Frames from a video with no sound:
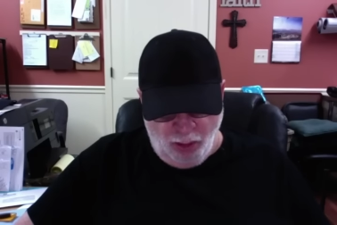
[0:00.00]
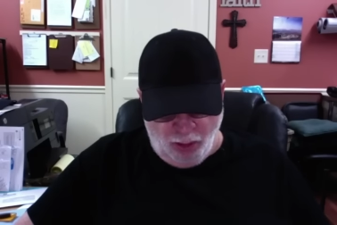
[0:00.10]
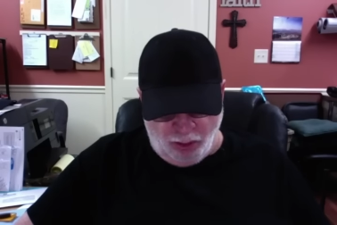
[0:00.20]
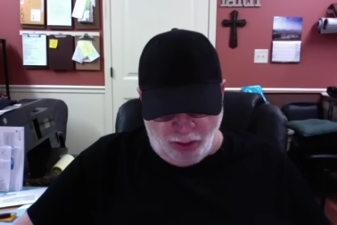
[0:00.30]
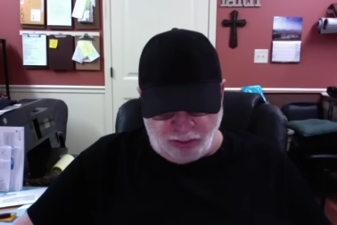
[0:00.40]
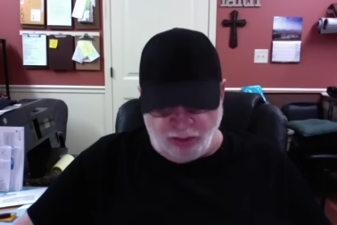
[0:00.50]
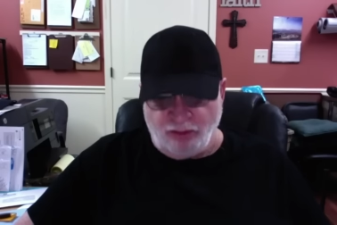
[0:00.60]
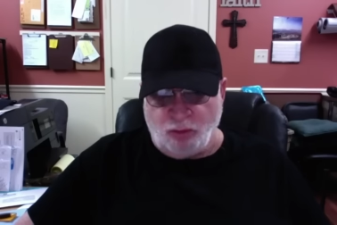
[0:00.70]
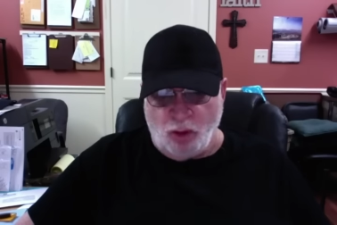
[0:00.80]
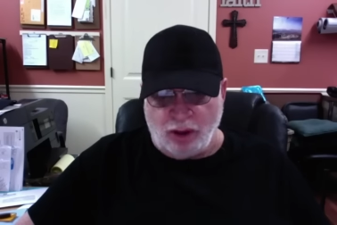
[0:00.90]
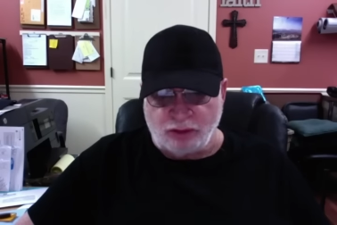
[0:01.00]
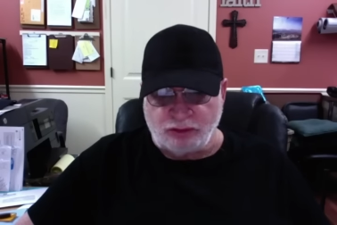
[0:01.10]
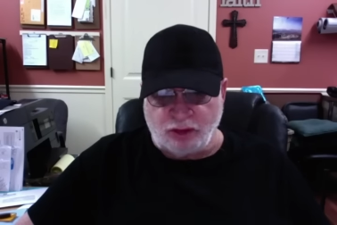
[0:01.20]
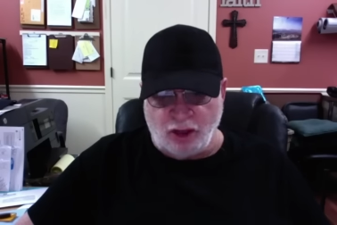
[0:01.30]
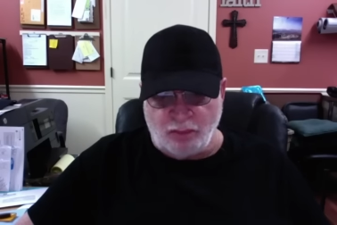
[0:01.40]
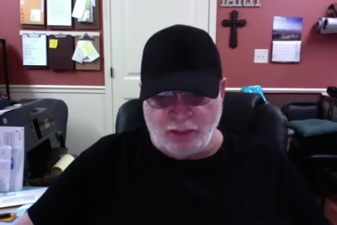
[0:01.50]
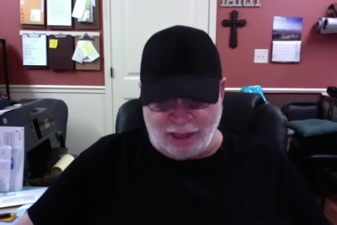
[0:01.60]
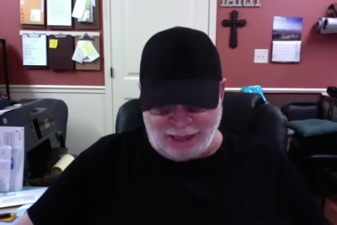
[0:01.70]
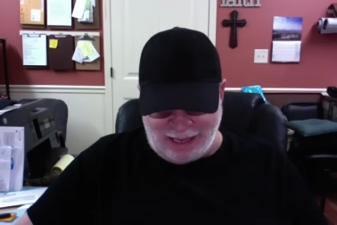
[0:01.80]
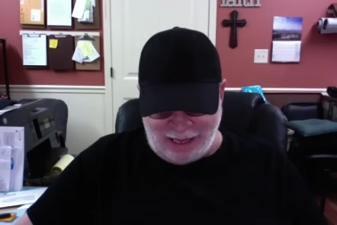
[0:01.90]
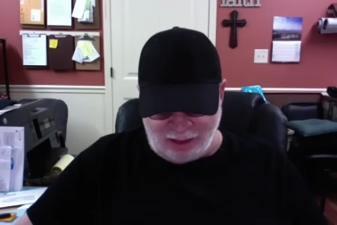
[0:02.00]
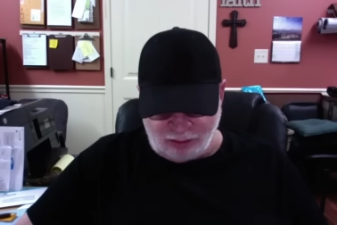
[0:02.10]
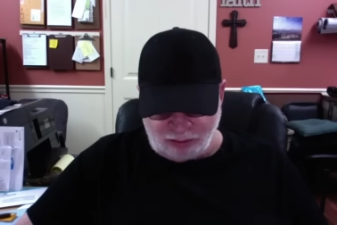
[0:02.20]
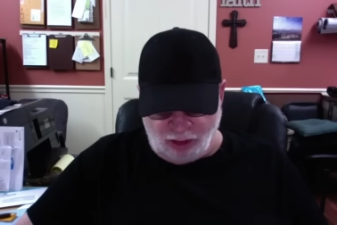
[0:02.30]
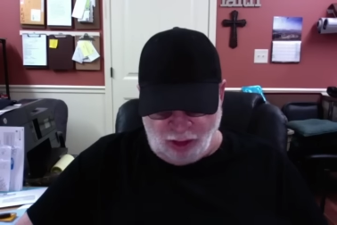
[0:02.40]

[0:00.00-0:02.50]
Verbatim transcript: part of what is coming against